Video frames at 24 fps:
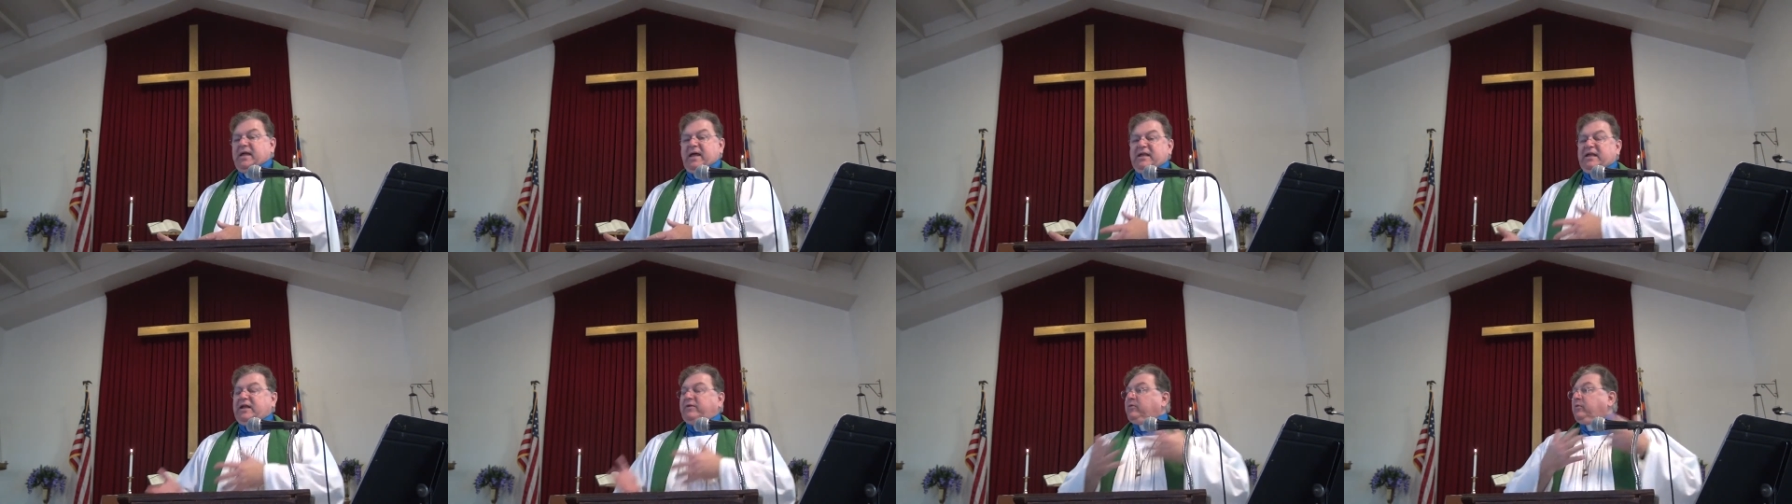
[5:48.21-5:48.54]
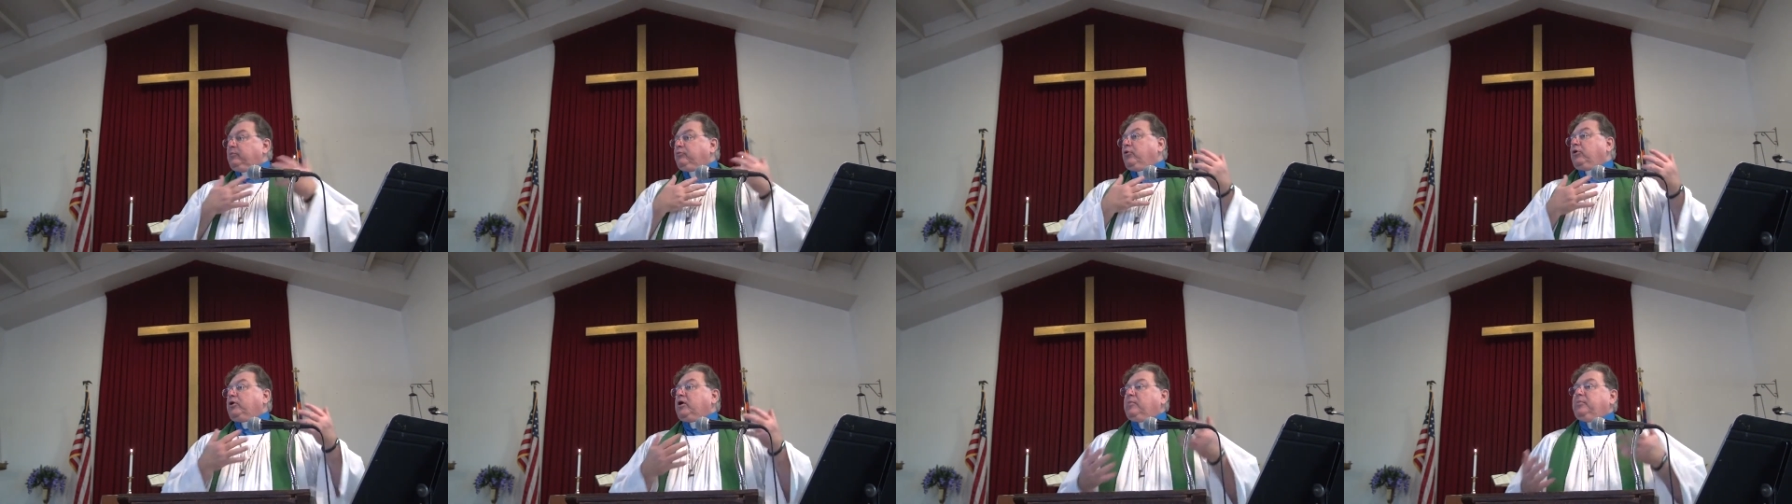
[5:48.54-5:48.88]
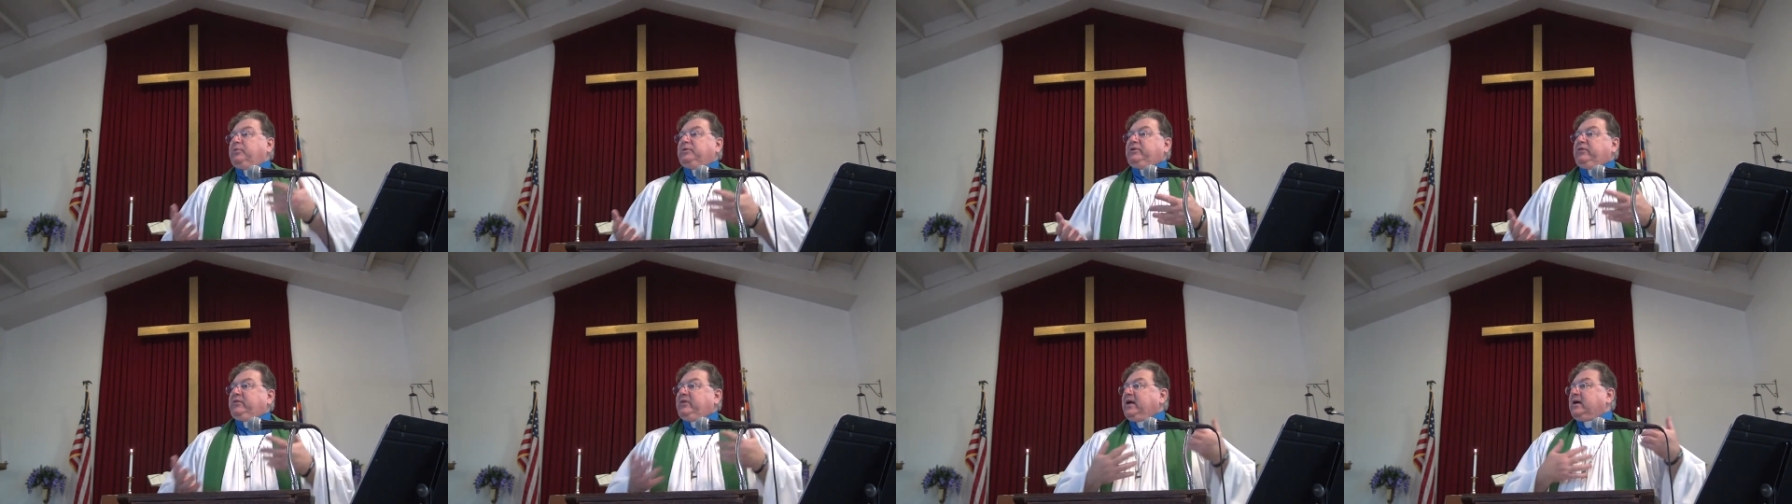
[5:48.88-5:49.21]
and never brought
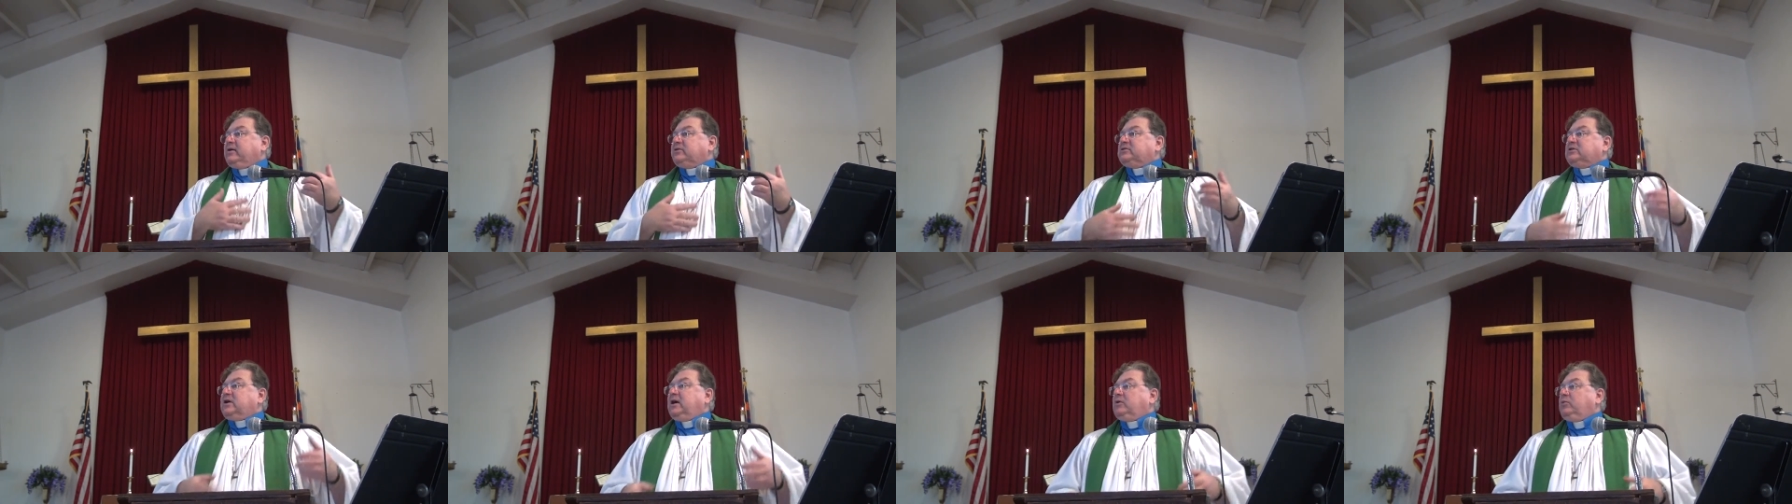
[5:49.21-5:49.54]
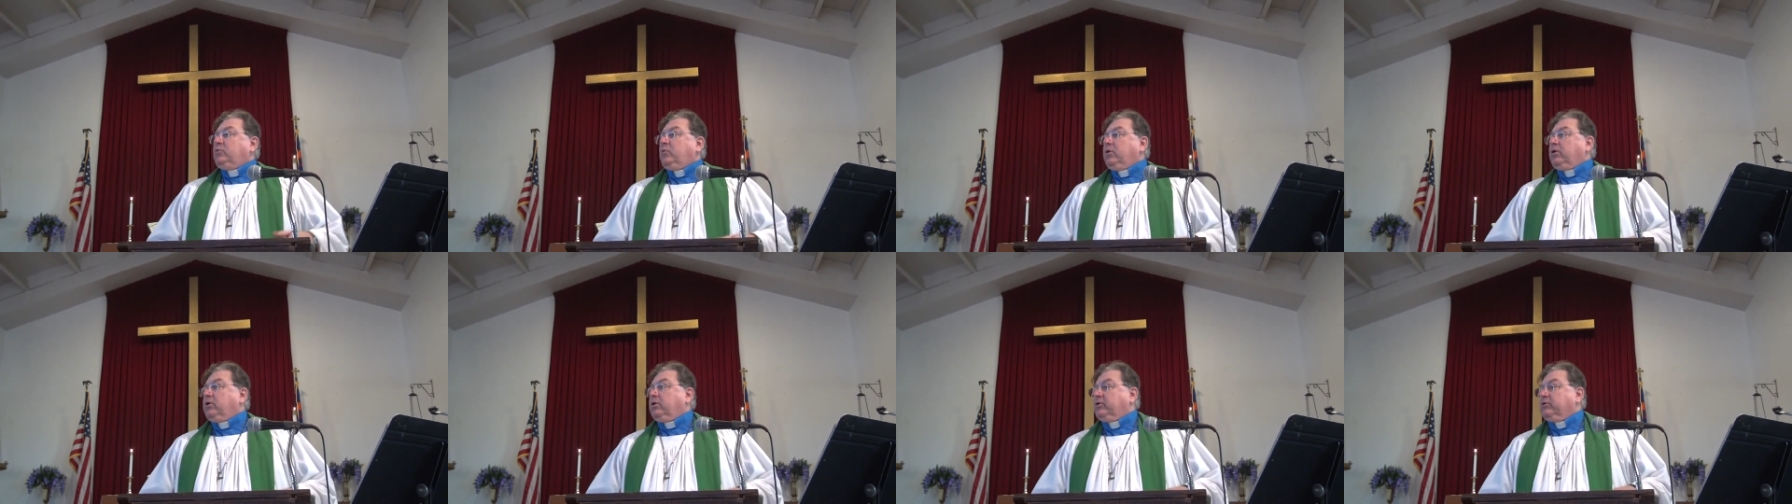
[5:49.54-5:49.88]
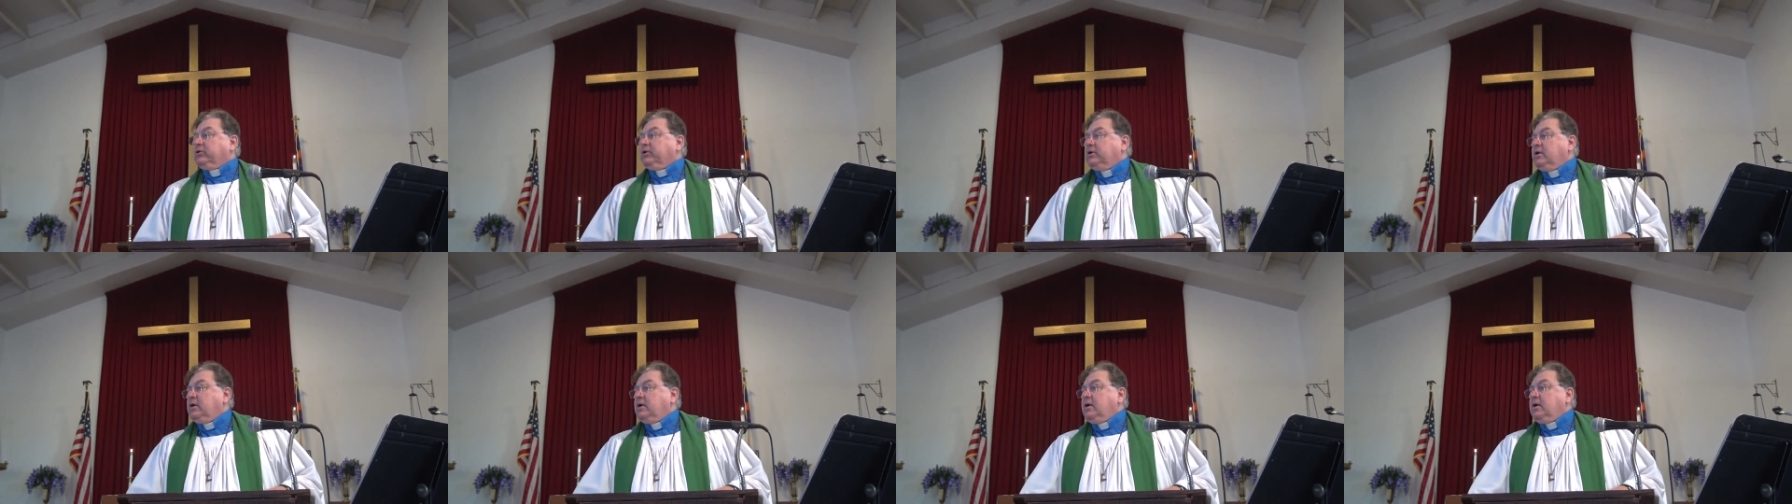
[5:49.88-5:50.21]
up into the outside
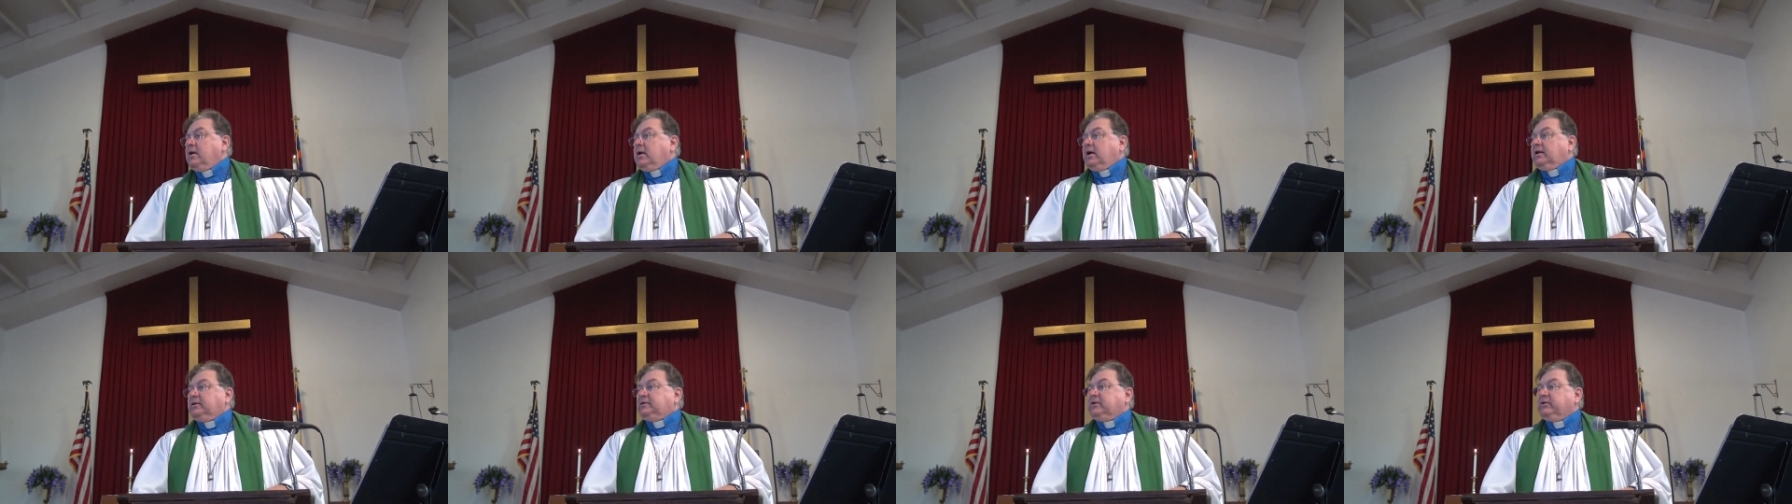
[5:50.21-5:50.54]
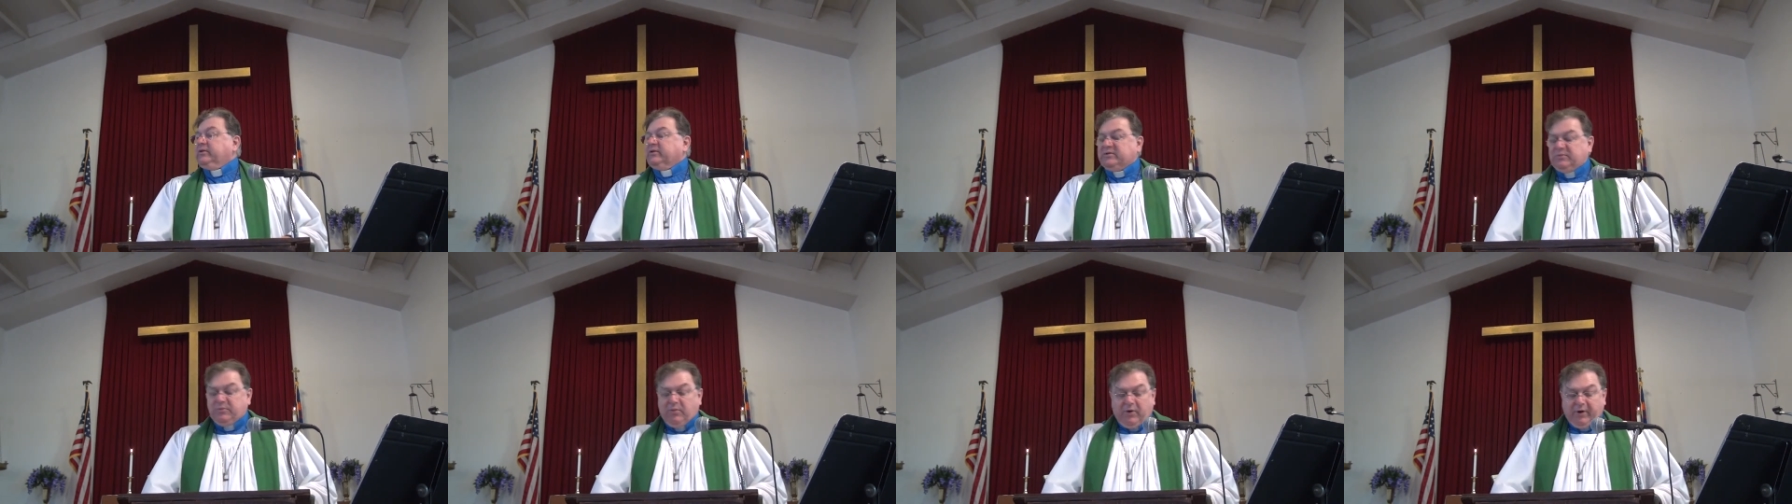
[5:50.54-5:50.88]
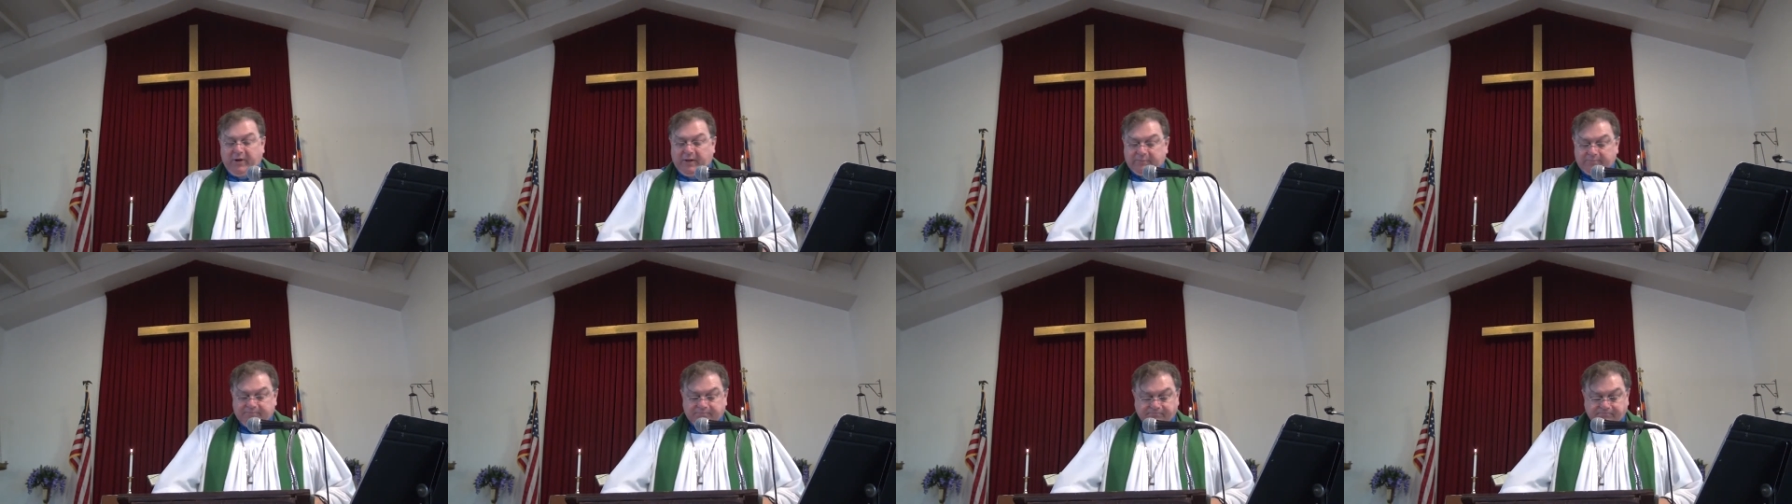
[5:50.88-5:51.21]
world until this
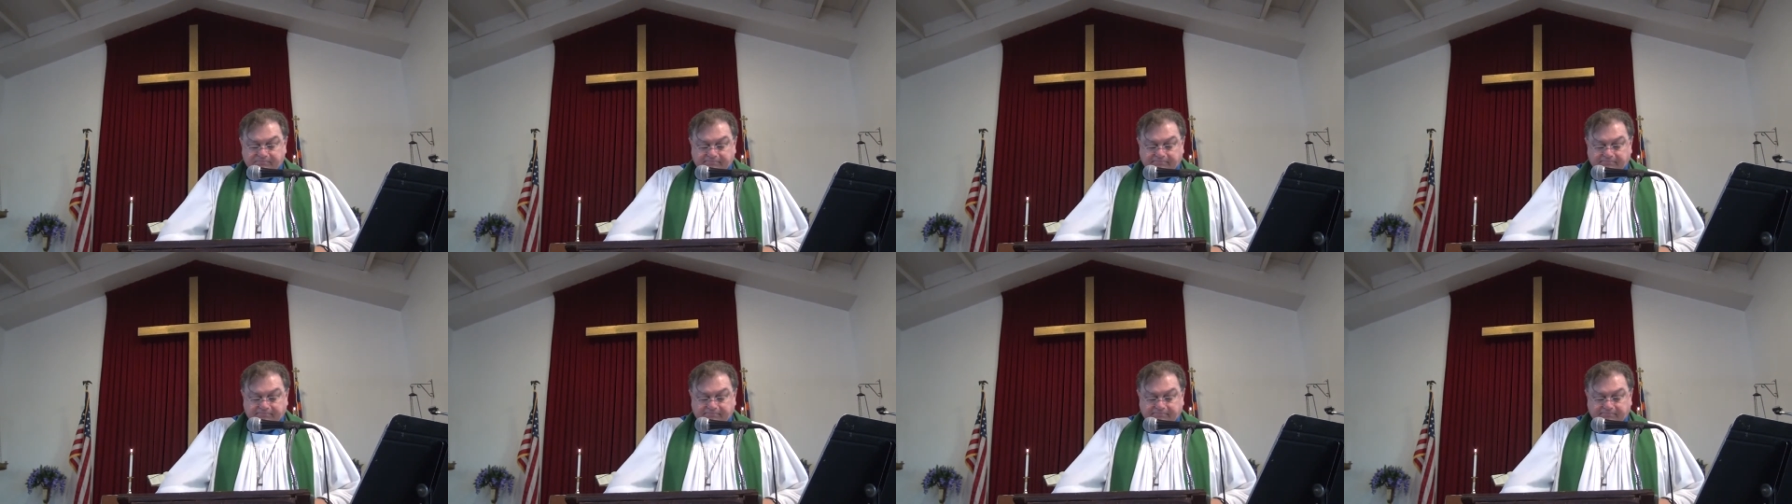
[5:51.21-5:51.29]
morning.